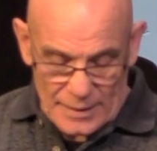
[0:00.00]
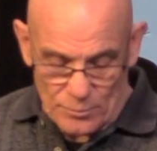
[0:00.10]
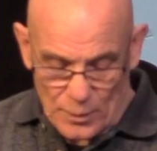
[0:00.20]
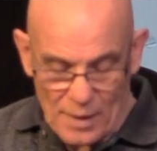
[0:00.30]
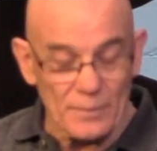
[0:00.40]
And
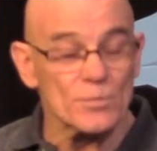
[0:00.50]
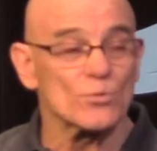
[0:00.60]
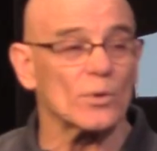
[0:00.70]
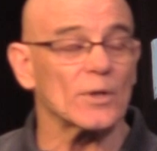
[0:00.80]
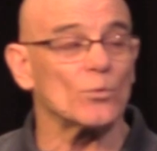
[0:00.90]
in
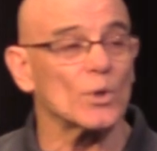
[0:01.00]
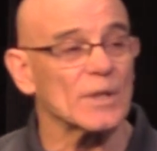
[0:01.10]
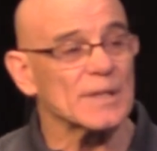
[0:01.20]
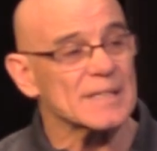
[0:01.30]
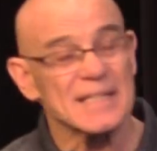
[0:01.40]
Proverbs
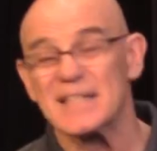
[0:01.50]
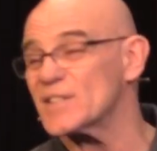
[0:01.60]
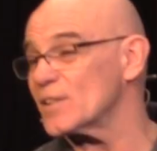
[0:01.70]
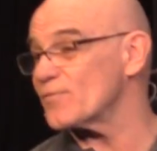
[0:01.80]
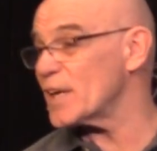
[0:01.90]
21, it
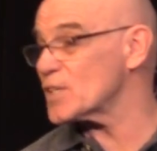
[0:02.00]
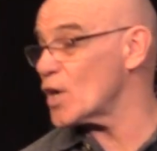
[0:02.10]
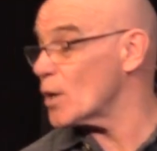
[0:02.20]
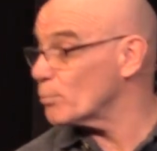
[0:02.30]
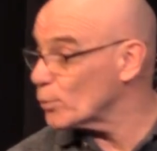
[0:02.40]
says it
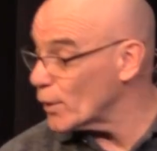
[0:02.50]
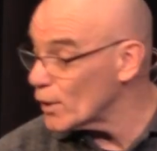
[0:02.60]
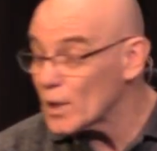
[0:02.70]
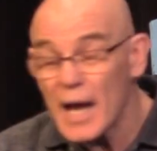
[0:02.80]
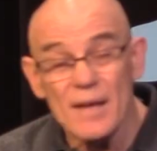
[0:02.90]
affects our
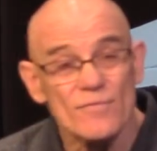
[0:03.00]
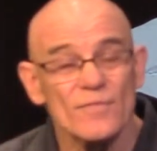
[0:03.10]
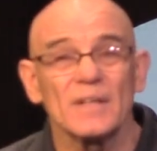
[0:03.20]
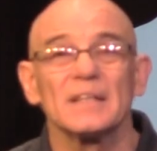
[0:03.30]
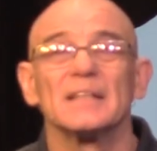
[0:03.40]
prayer life